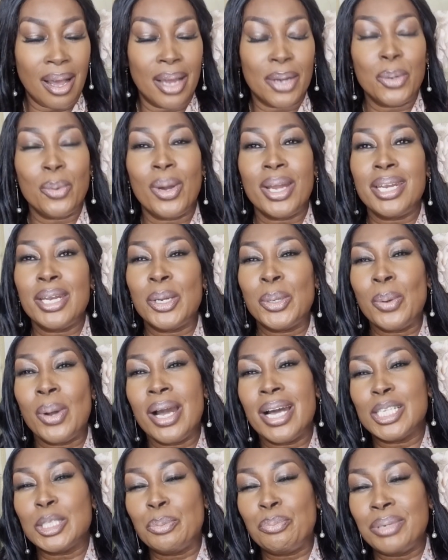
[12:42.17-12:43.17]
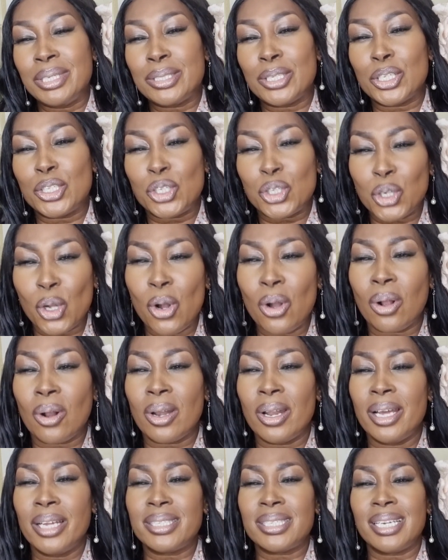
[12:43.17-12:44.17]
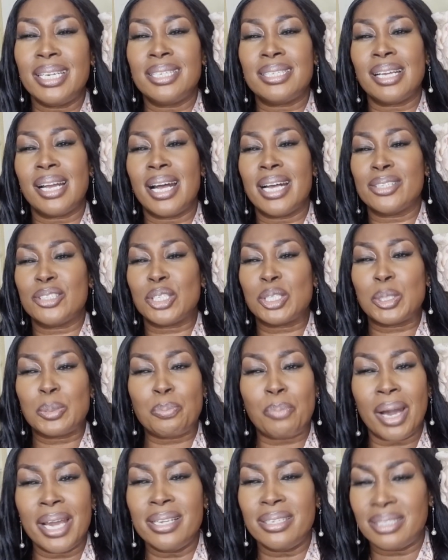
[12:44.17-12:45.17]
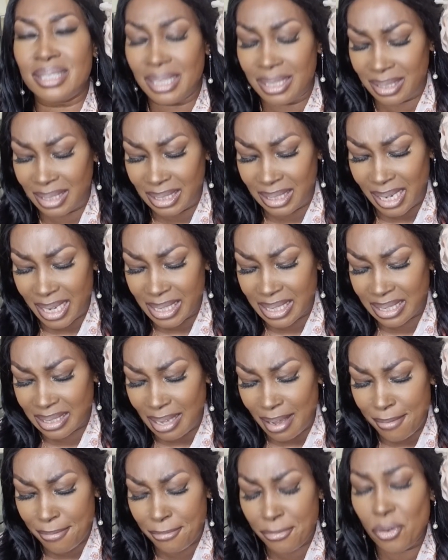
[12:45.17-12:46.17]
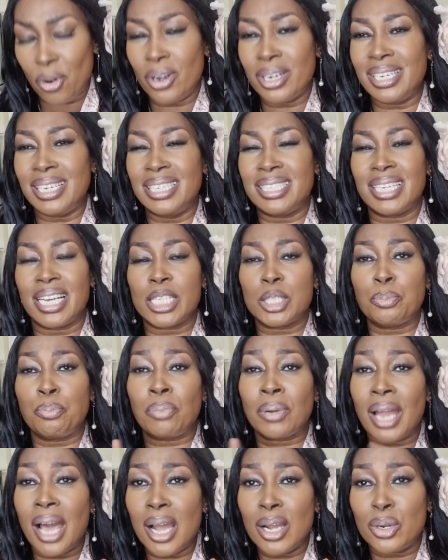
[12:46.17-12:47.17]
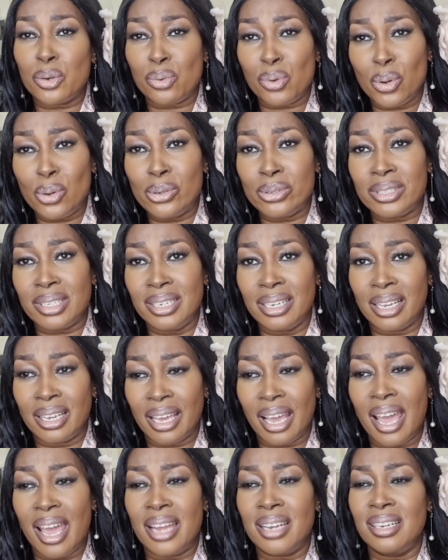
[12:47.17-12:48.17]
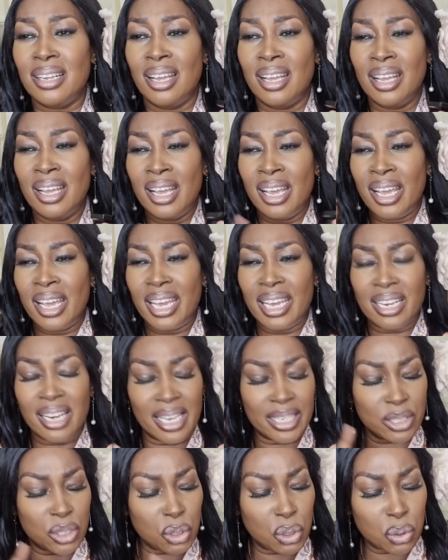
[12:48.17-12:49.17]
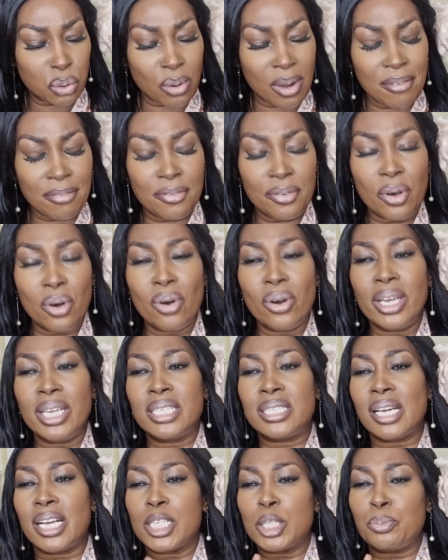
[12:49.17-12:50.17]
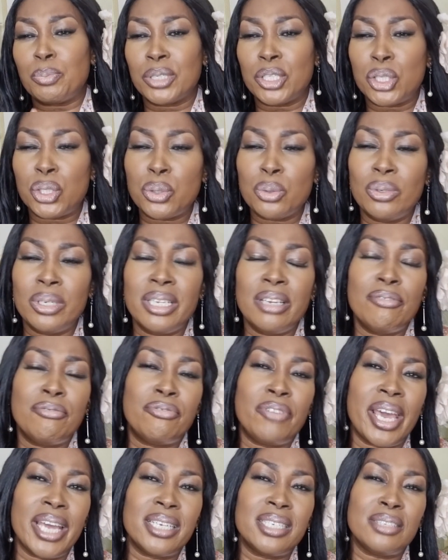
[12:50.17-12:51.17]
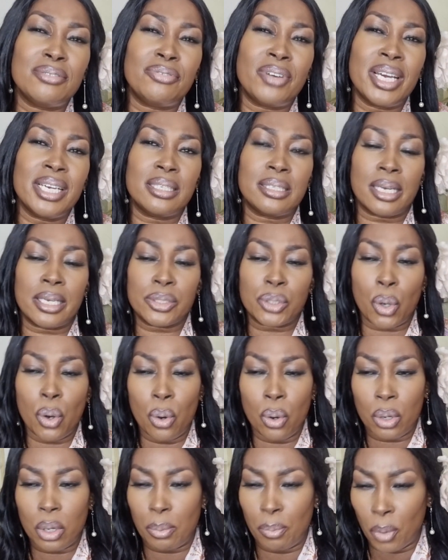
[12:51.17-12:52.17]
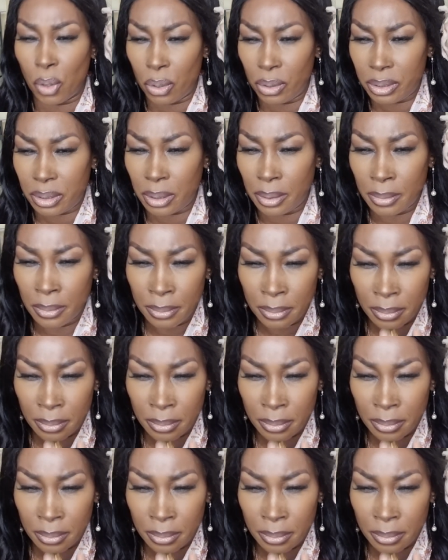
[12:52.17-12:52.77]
Noir de Noir has bitter chocolate. It has spices. It has saffron. It has black rose again. It has truffle. It has patchouli, vetiver. It has oak moss.